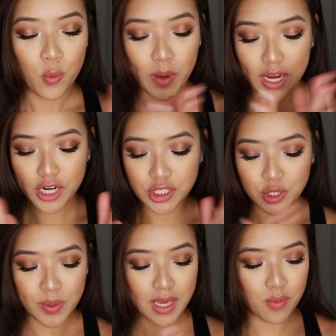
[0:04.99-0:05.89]
we are
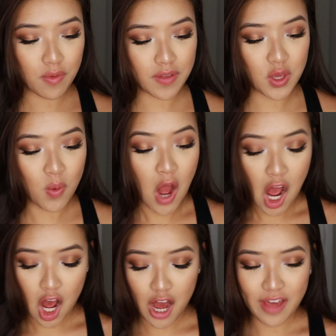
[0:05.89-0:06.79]
doing a review
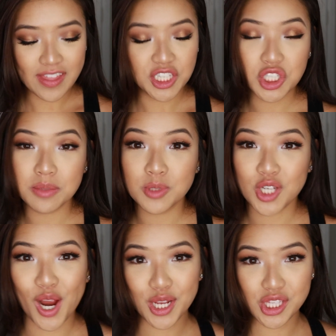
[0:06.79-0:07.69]
on the
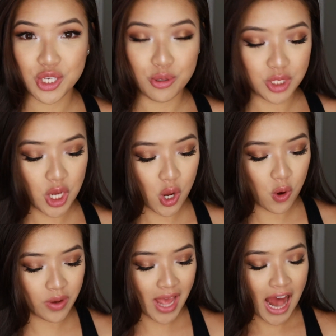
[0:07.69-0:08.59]
Gymshark
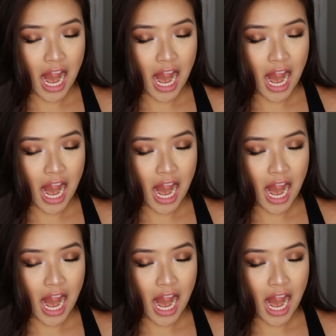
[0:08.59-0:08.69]
two-tone